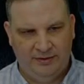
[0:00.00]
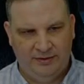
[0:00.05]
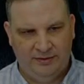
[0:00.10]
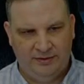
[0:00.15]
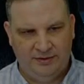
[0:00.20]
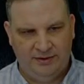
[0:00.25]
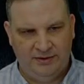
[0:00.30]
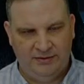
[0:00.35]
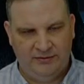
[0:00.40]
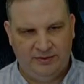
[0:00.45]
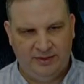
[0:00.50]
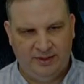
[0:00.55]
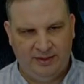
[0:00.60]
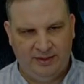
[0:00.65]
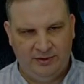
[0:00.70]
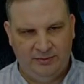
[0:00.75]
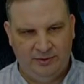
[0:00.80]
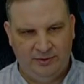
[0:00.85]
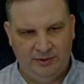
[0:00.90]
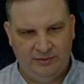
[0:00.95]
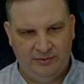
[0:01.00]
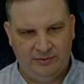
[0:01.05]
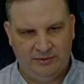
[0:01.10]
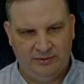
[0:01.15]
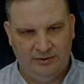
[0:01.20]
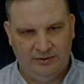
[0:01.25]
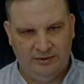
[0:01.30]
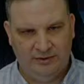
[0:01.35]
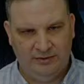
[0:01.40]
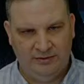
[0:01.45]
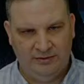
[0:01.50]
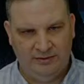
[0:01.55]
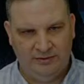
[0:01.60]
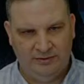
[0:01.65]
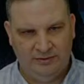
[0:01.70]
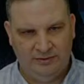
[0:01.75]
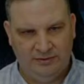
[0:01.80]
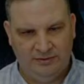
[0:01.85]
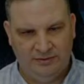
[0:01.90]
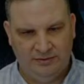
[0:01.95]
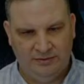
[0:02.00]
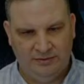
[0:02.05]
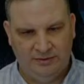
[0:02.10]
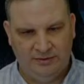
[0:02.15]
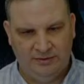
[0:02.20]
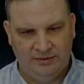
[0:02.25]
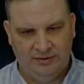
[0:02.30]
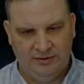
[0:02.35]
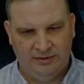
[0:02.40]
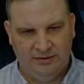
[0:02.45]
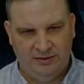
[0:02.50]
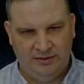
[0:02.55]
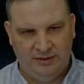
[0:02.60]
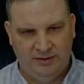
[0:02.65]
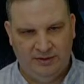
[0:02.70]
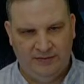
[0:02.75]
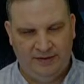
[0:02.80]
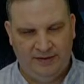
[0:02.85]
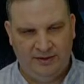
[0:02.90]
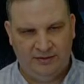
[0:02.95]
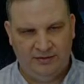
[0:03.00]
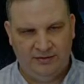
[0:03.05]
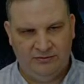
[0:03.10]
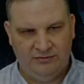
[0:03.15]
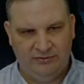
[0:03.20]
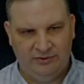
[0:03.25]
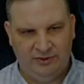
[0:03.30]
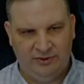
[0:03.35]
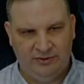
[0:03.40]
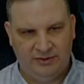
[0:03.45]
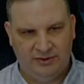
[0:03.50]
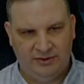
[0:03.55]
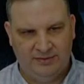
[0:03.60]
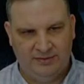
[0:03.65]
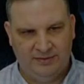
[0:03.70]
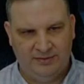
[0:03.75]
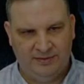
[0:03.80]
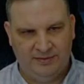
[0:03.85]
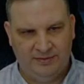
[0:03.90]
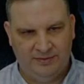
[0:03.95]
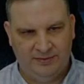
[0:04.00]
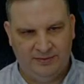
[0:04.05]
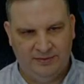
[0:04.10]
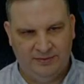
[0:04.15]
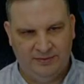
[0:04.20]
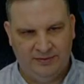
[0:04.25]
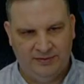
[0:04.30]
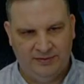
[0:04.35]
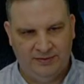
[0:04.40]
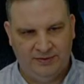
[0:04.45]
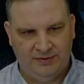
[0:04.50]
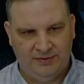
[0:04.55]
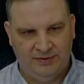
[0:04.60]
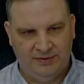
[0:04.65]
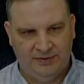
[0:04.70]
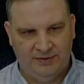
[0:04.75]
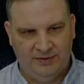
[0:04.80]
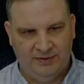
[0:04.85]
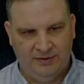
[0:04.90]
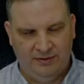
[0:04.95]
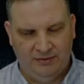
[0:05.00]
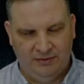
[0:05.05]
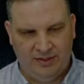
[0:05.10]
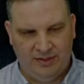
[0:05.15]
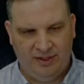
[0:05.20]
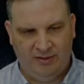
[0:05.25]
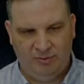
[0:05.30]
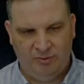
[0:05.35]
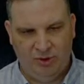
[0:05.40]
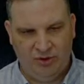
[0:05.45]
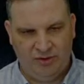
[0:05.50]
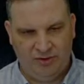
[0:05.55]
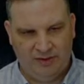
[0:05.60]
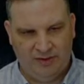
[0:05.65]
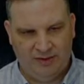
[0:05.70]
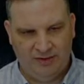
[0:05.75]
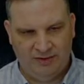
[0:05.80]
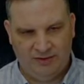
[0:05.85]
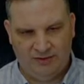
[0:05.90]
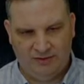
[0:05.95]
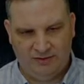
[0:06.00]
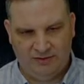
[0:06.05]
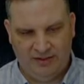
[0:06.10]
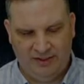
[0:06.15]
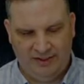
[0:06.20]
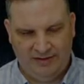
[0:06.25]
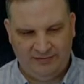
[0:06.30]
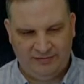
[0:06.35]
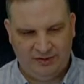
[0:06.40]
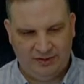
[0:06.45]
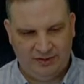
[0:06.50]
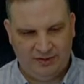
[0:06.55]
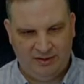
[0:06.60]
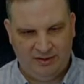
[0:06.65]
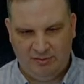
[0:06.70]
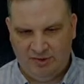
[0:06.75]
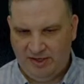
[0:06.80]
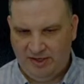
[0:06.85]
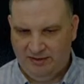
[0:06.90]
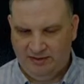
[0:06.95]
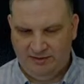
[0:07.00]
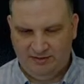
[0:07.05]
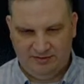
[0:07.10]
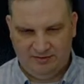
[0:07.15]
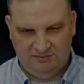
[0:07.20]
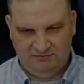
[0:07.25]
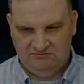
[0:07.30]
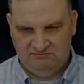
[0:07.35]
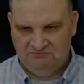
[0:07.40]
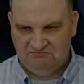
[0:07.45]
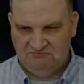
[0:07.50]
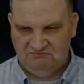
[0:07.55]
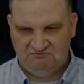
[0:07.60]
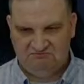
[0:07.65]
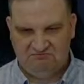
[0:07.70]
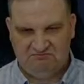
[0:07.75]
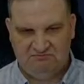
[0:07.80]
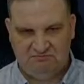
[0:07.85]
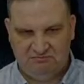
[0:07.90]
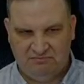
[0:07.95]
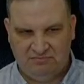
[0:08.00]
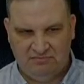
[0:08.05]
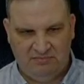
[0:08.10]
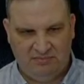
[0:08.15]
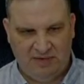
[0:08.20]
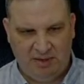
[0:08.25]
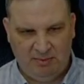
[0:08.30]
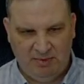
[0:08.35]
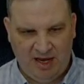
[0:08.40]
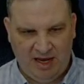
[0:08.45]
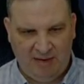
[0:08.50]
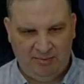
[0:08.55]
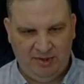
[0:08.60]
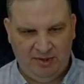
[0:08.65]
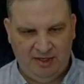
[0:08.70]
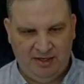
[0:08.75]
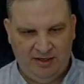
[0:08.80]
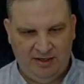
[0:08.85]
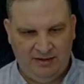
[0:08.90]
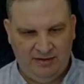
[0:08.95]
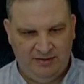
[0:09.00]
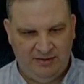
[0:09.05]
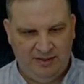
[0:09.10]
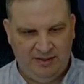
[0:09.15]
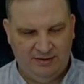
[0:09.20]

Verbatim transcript: Let's give Kylo another turn, and that should finish it. Okay, bo still alive, 60 banners. I'm happy I didn't.